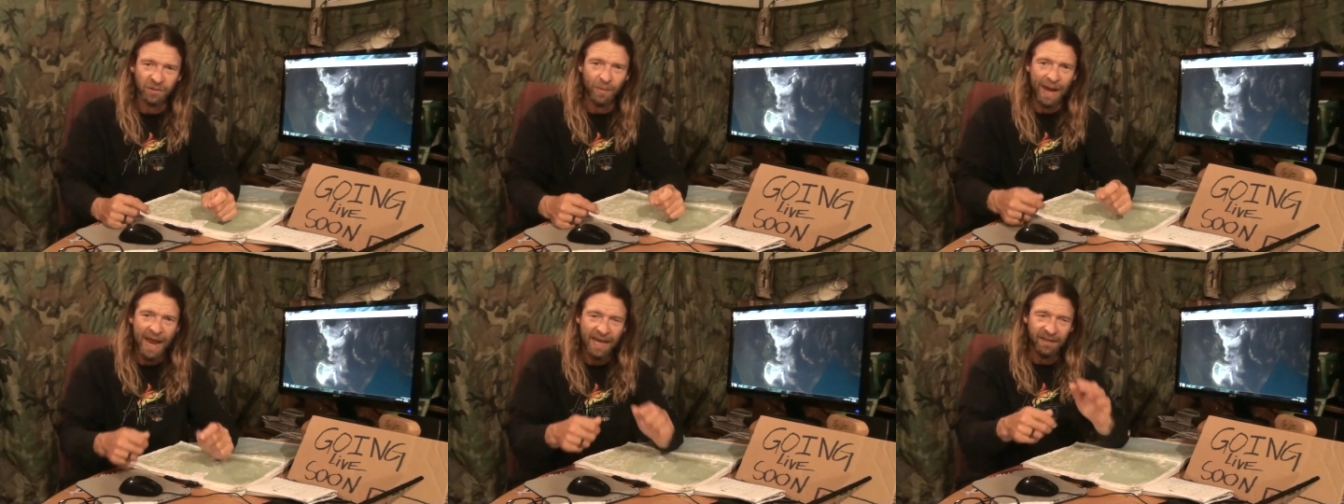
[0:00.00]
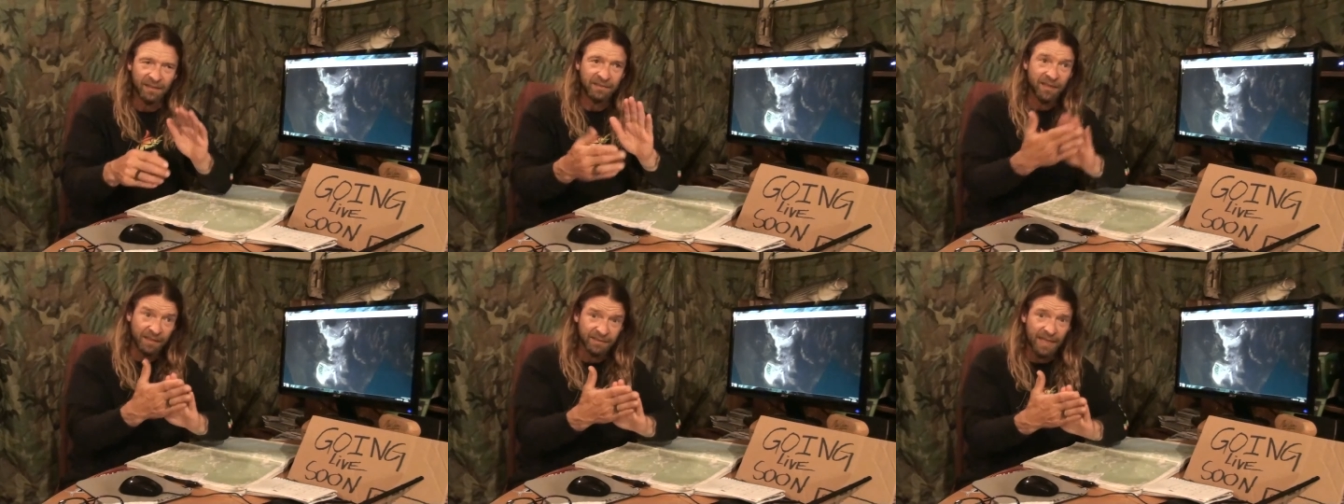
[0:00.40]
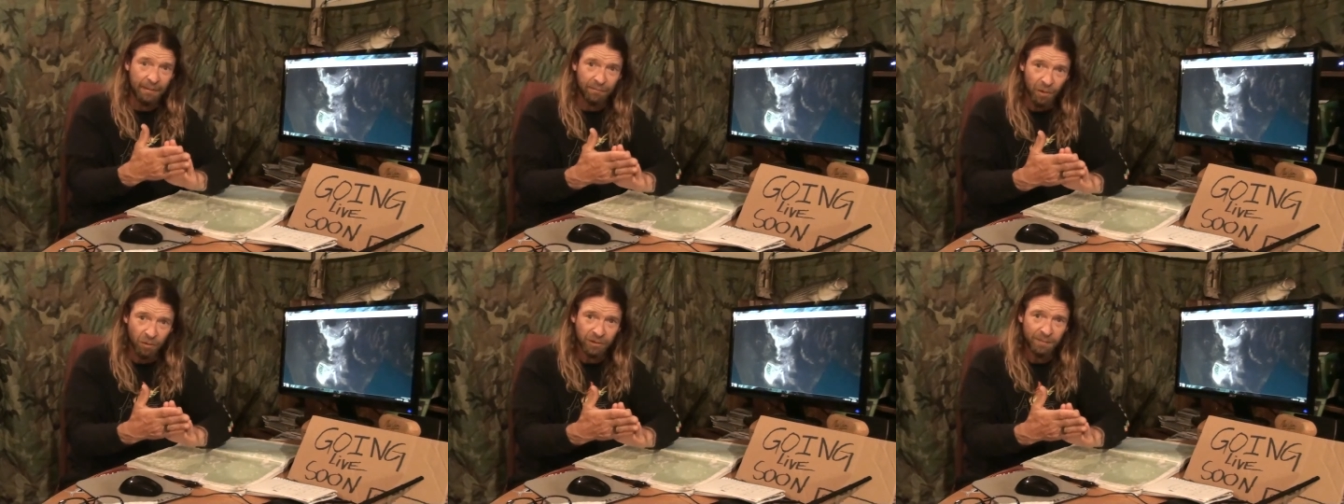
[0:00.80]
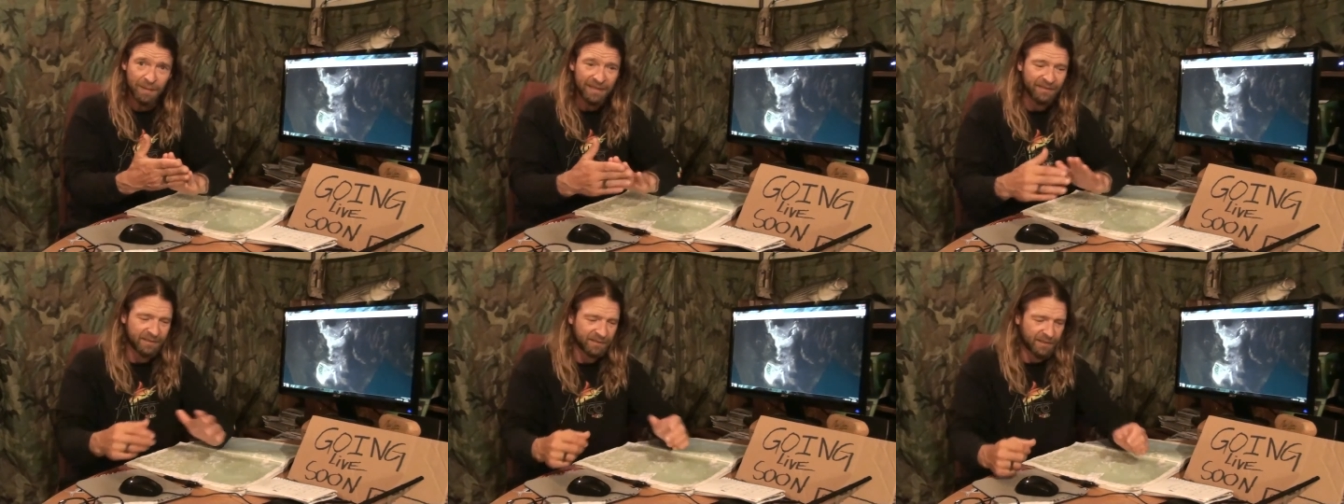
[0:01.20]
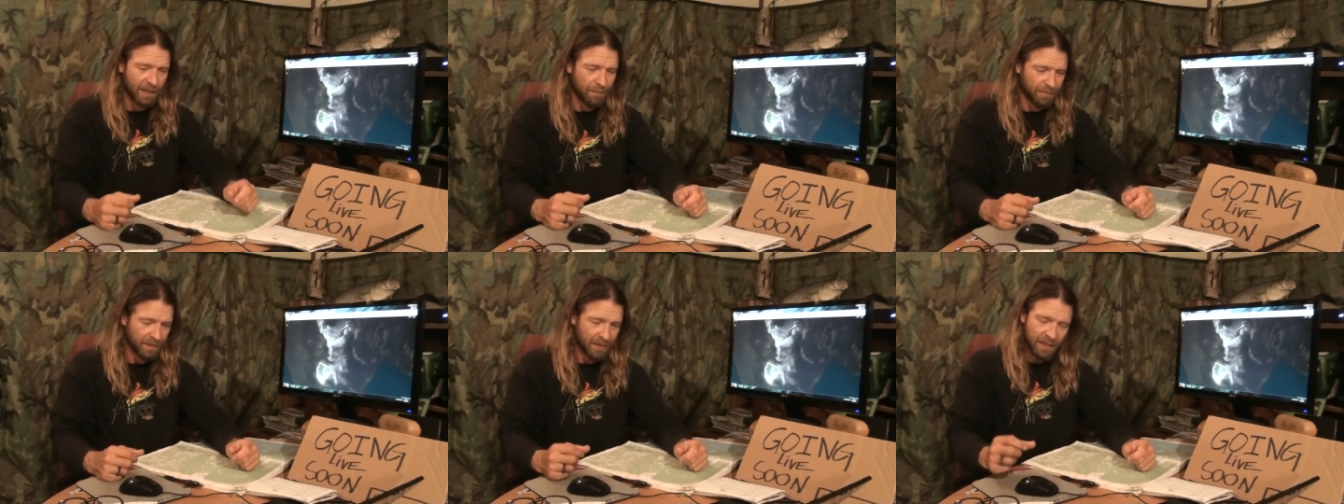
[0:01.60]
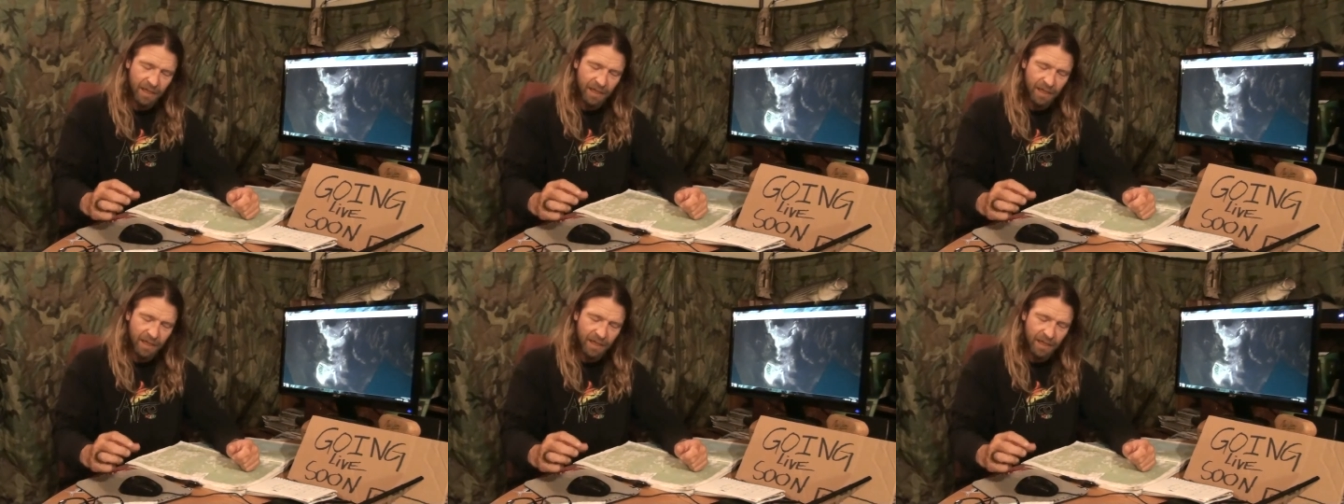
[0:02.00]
So I had to duct tape those pieces up.